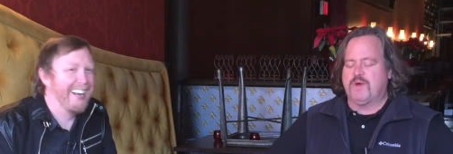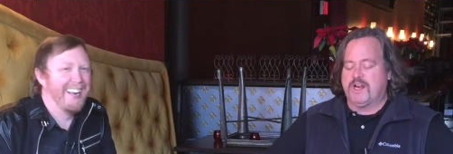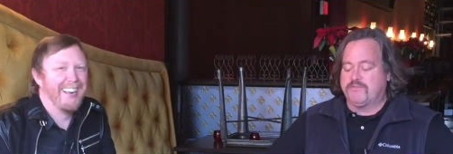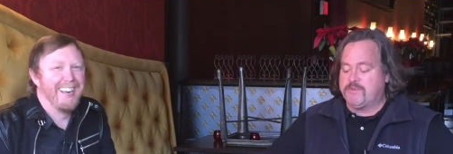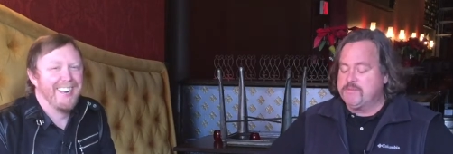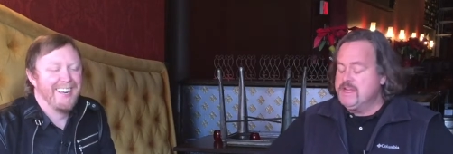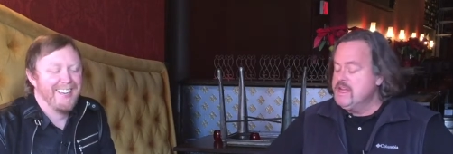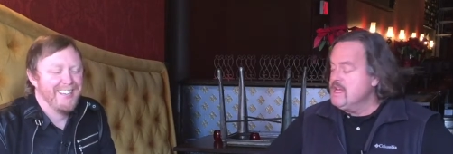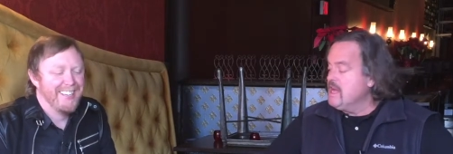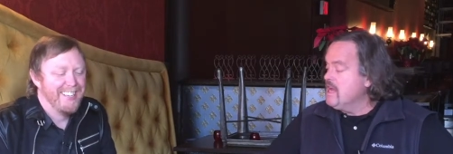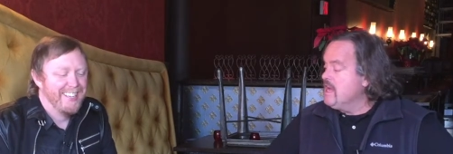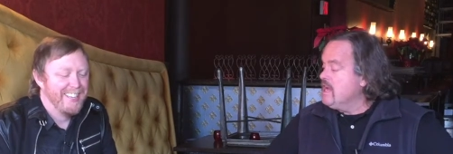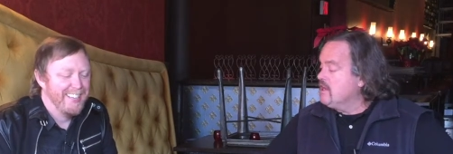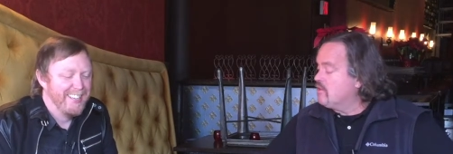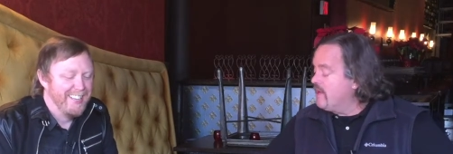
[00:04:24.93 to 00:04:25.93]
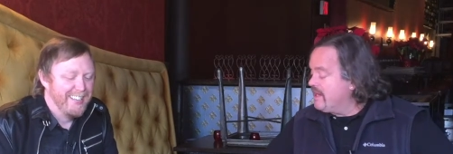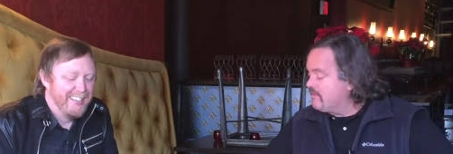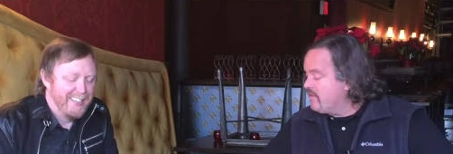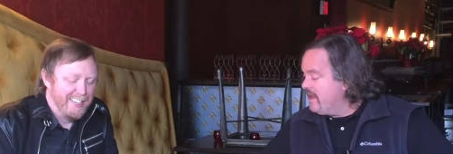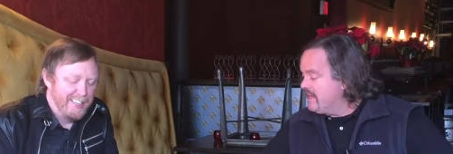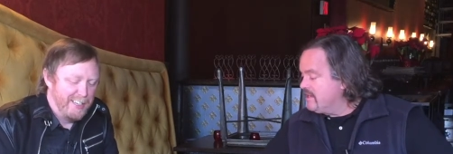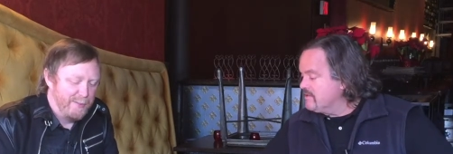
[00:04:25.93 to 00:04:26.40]
Speaker 1: one of them. Greg,
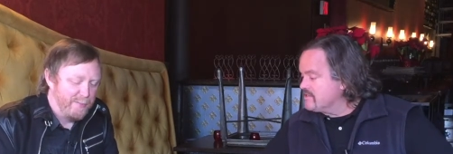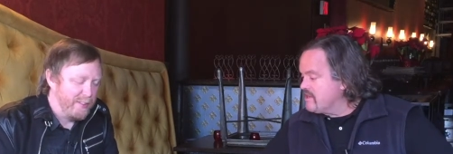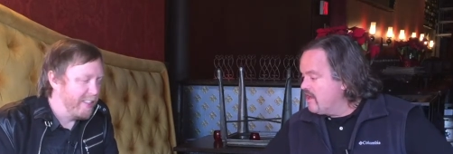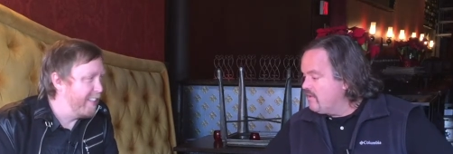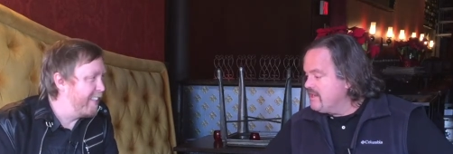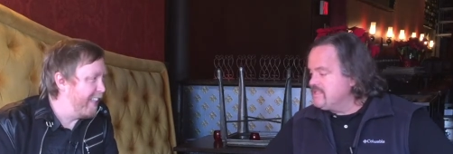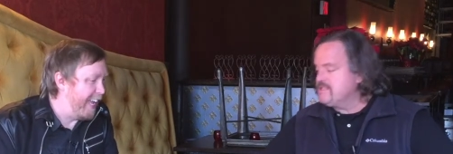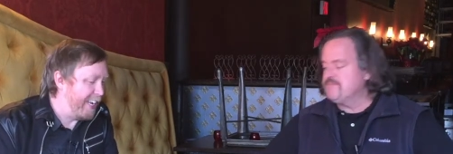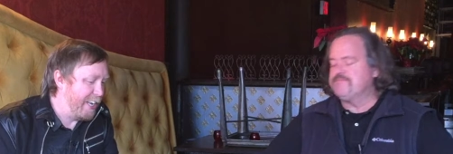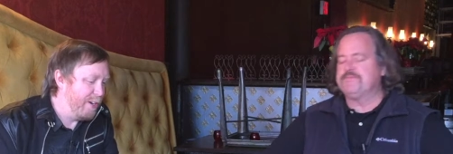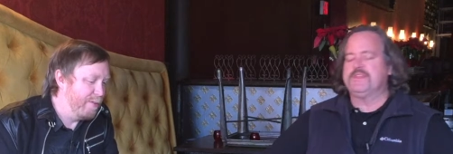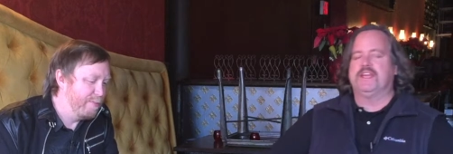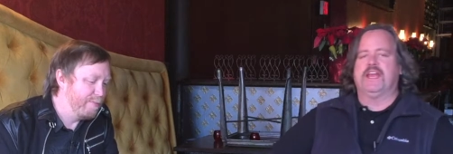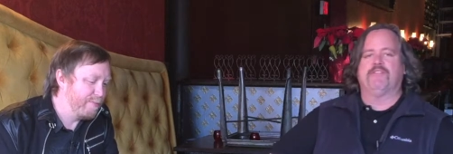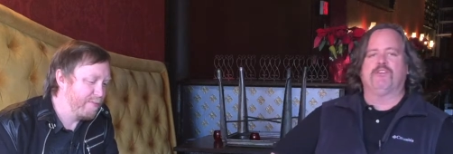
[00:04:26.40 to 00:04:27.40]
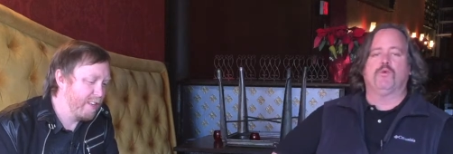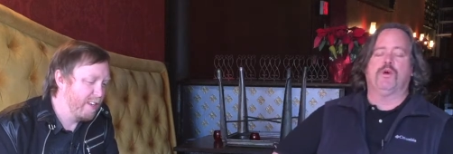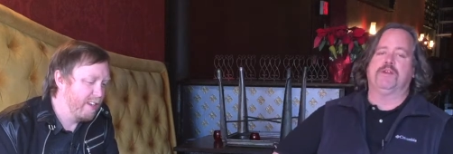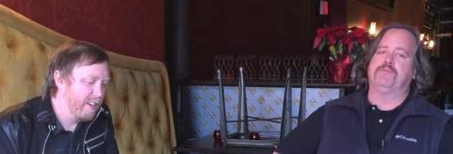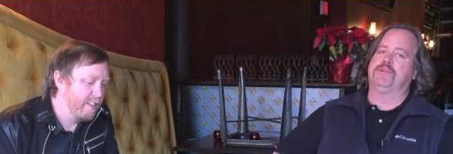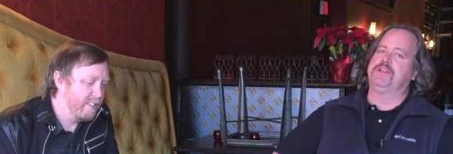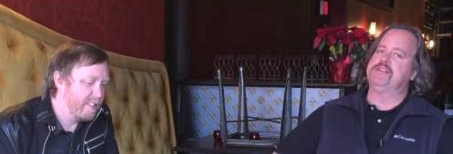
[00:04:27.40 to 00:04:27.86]
thank you as always. Thank you.
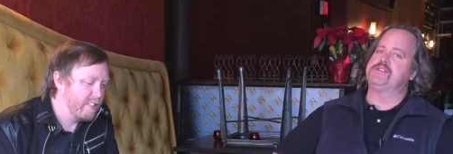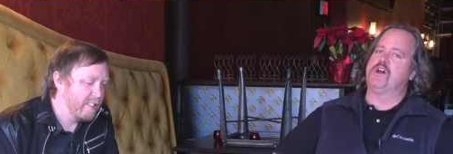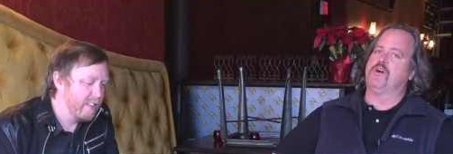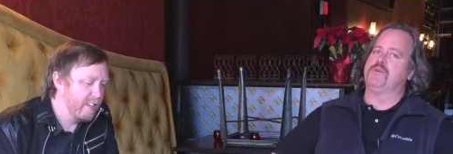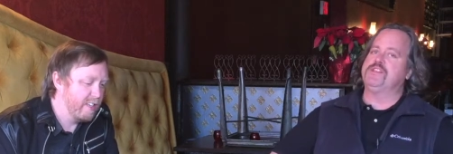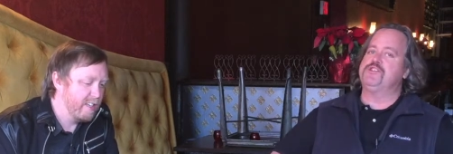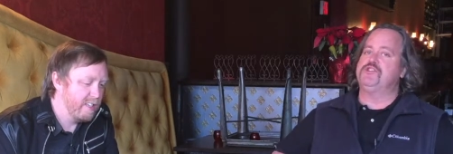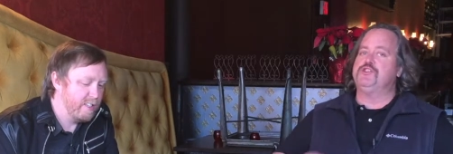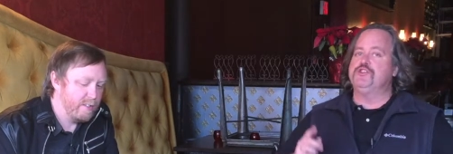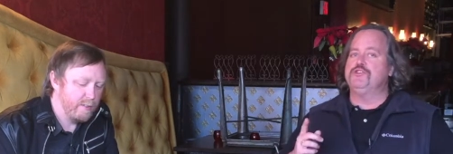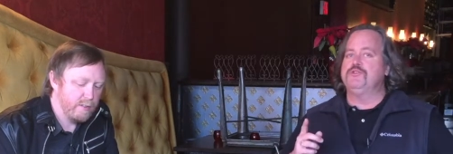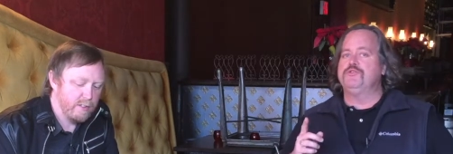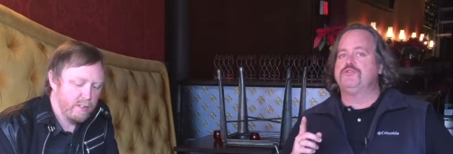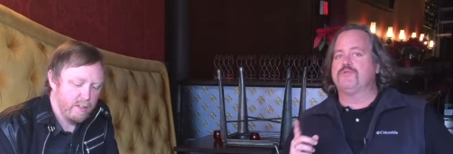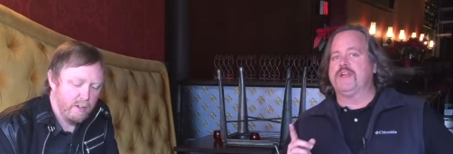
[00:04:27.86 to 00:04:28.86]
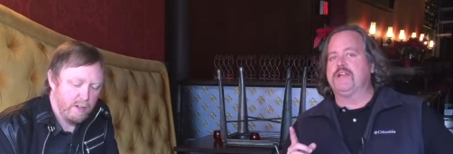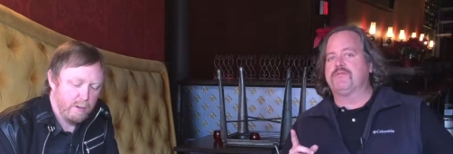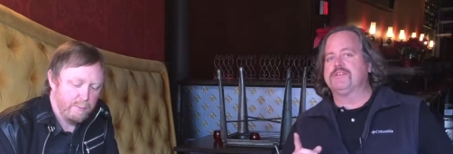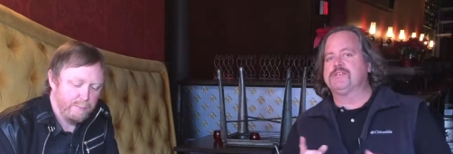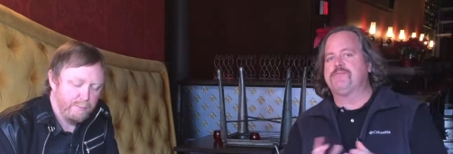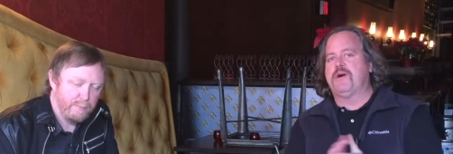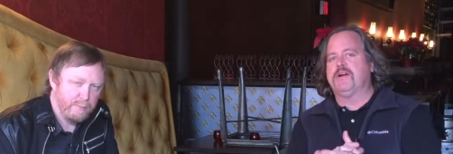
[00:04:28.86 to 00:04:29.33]
Everyone, please always do drink
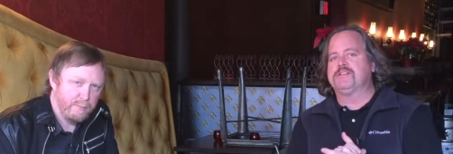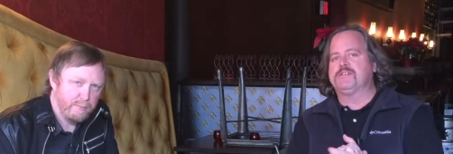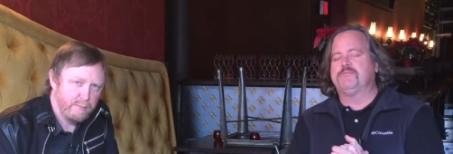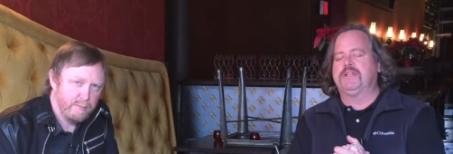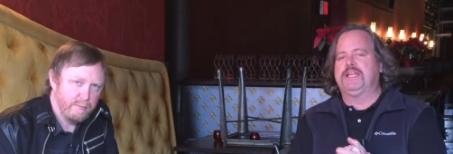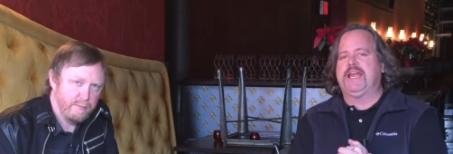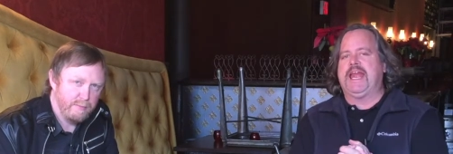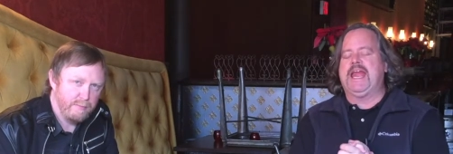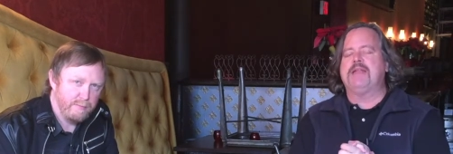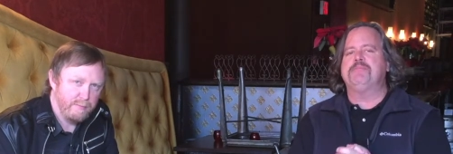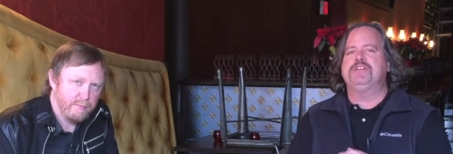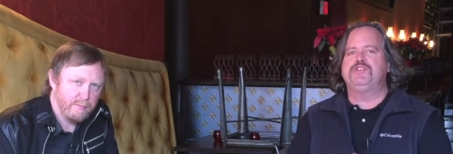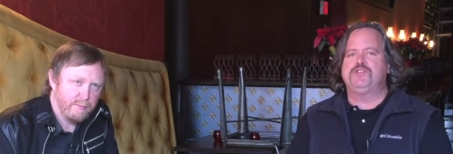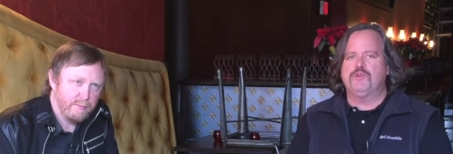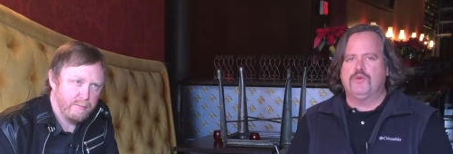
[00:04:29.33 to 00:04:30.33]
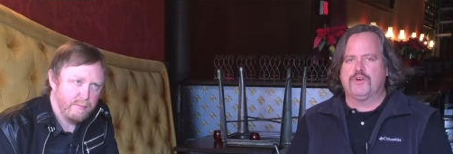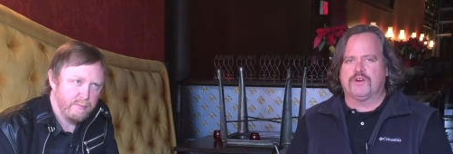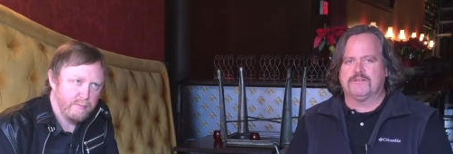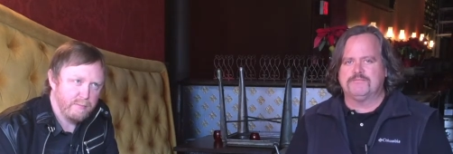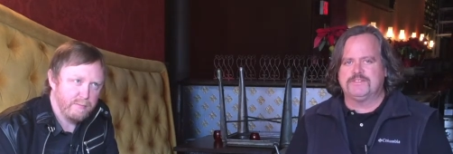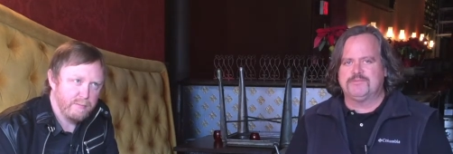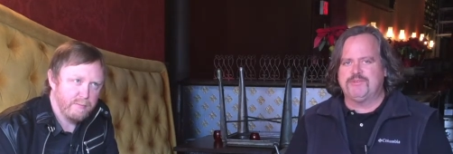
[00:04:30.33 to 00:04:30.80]
responsibly and be sure
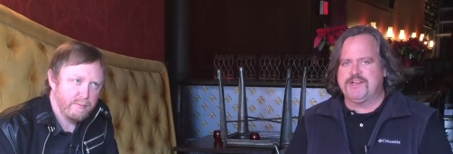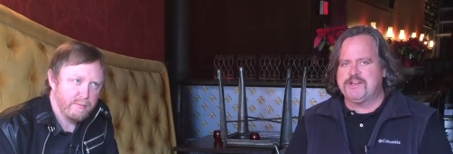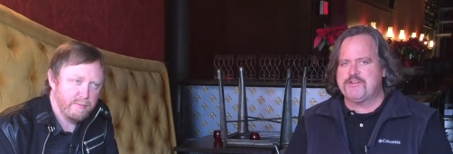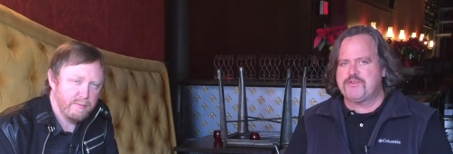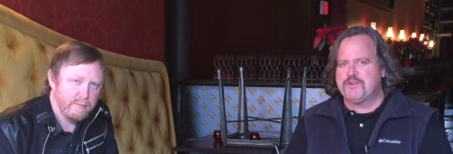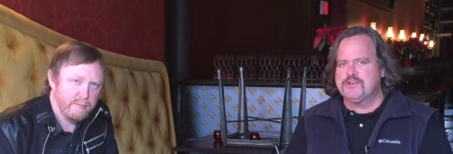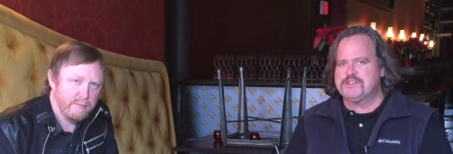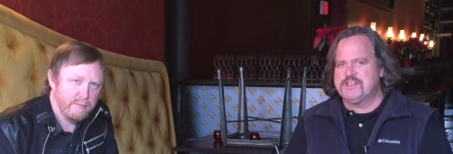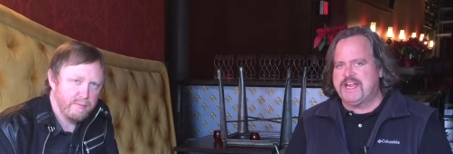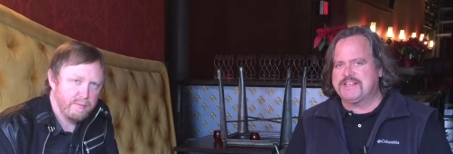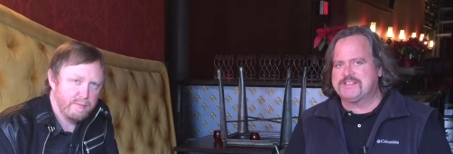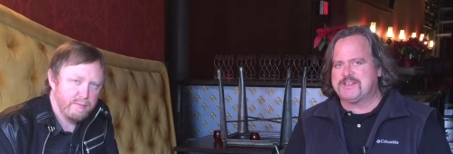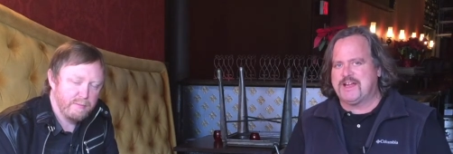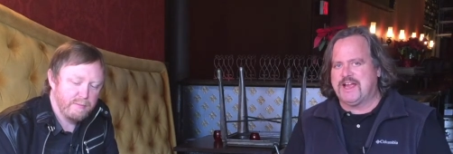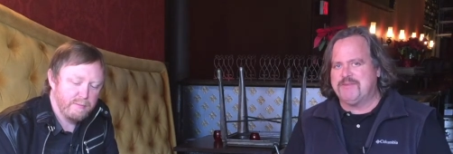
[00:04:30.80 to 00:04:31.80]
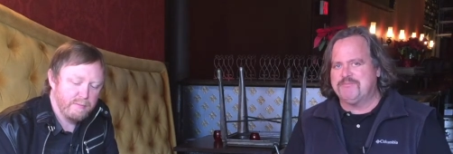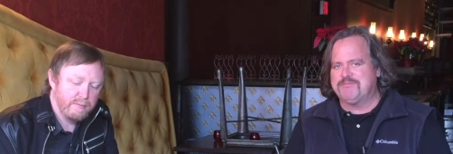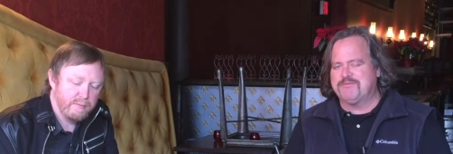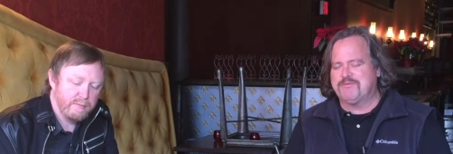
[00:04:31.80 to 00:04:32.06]
to bring your thirst next time